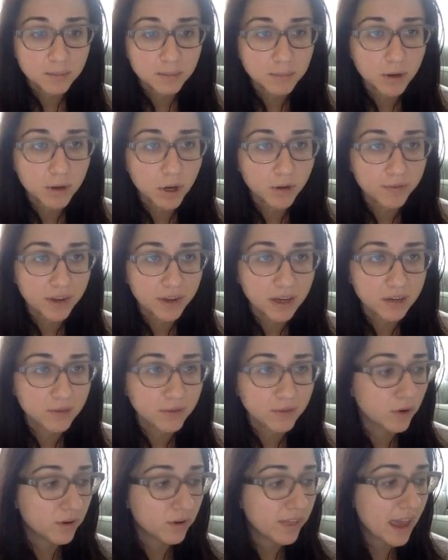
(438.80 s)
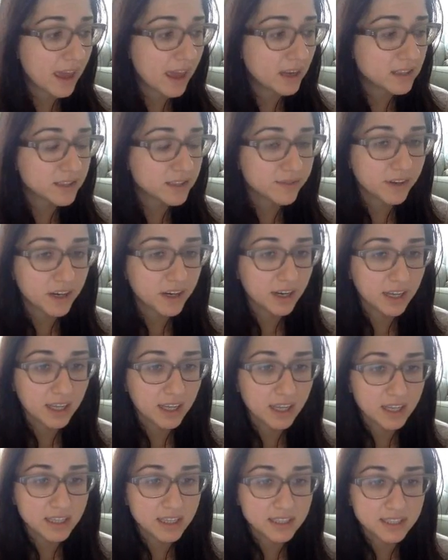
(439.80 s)
perfect for that. It's very
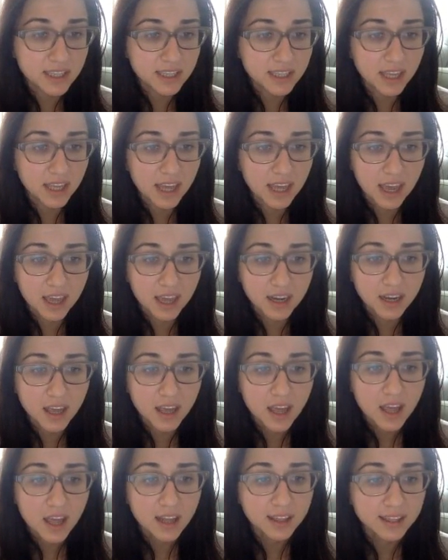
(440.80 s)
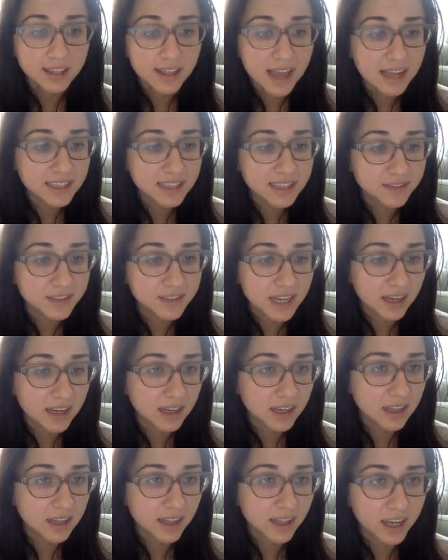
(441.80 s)
easy and lots of
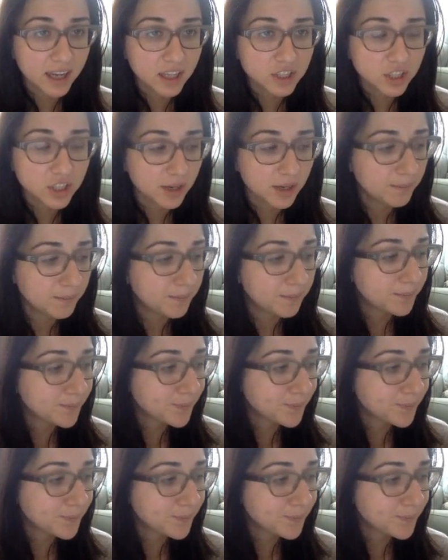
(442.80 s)
data collection.